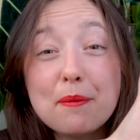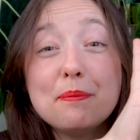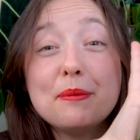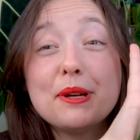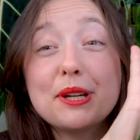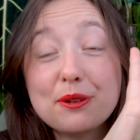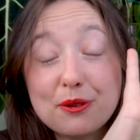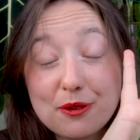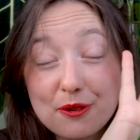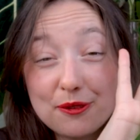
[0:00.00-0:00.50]

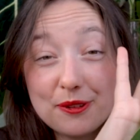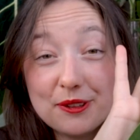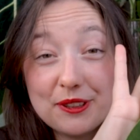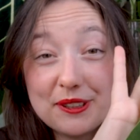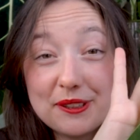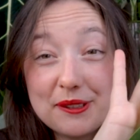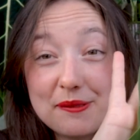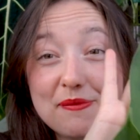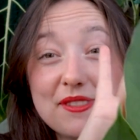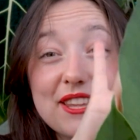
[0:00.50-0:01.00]

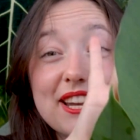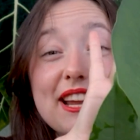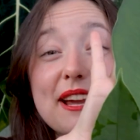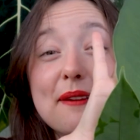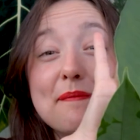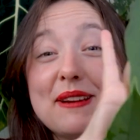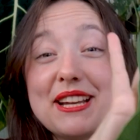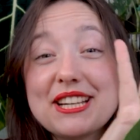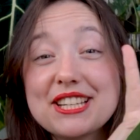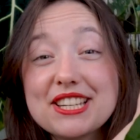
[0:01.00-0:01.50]
microphyllum that I
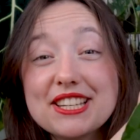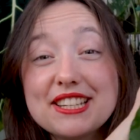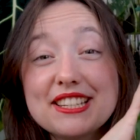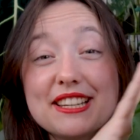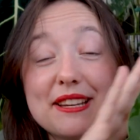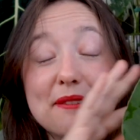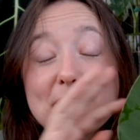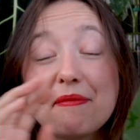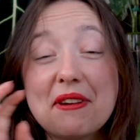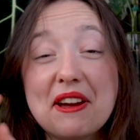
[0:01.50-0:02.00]
mentioned
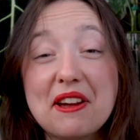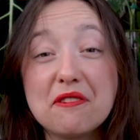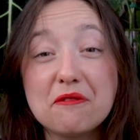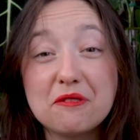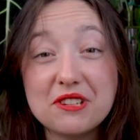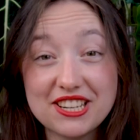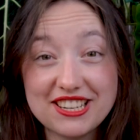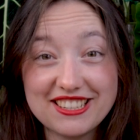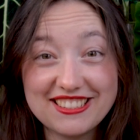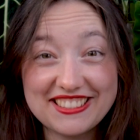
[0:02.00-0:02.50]
in my
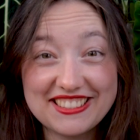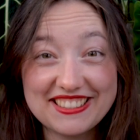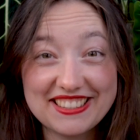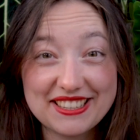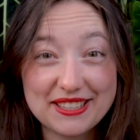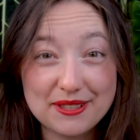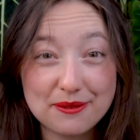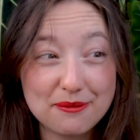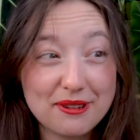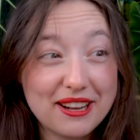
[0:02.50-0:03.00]
wishlist
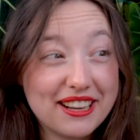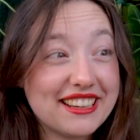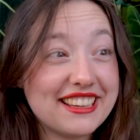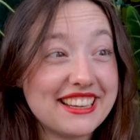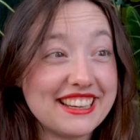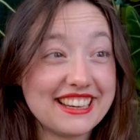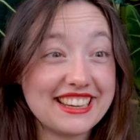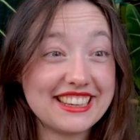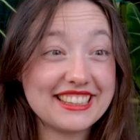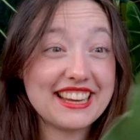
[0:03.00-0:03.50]
as well,
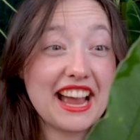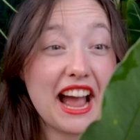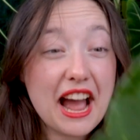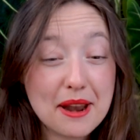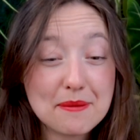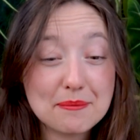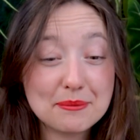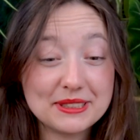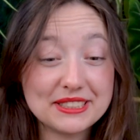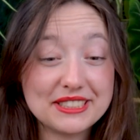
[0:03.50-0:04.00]
and I
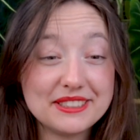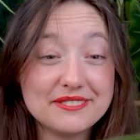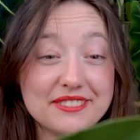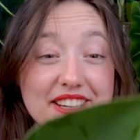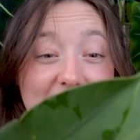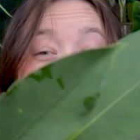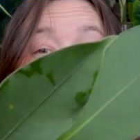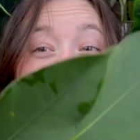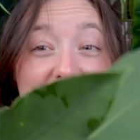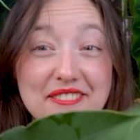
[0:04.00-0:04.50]
can't believe
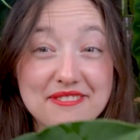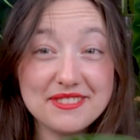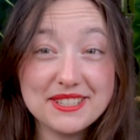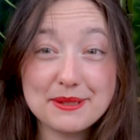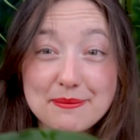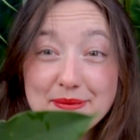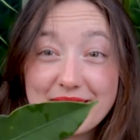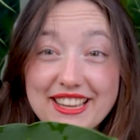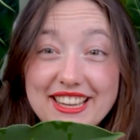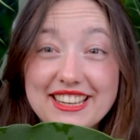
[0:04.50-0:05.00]
I have this
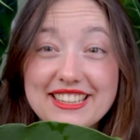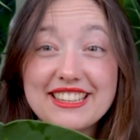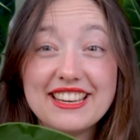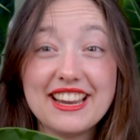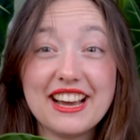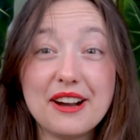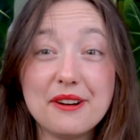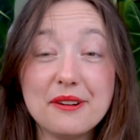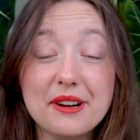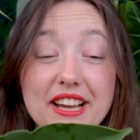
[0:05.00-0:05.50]
plant
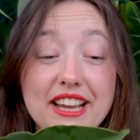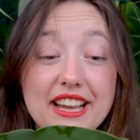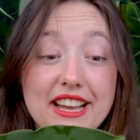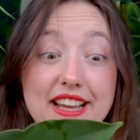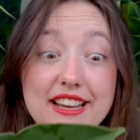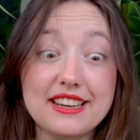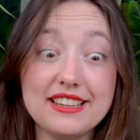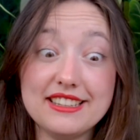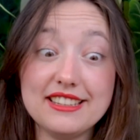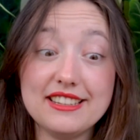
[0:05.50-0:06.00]
now,
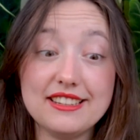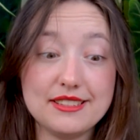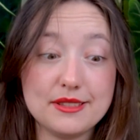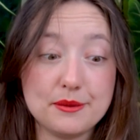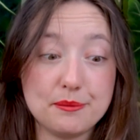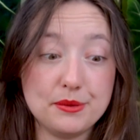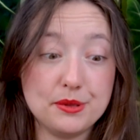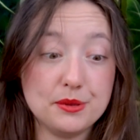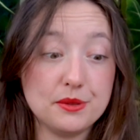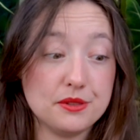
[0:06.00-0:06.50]
and it is
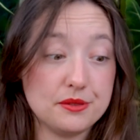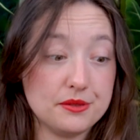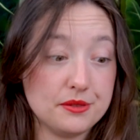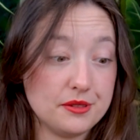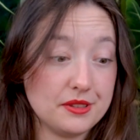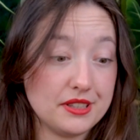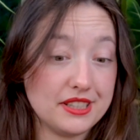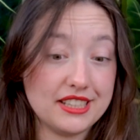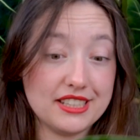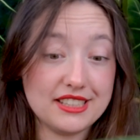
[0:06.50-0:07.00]
beautiful.
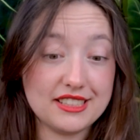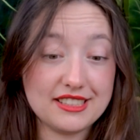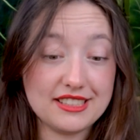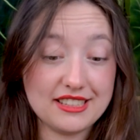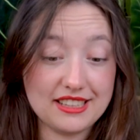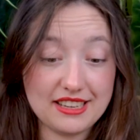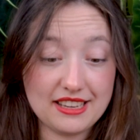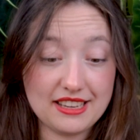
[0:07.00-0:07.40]
Yes,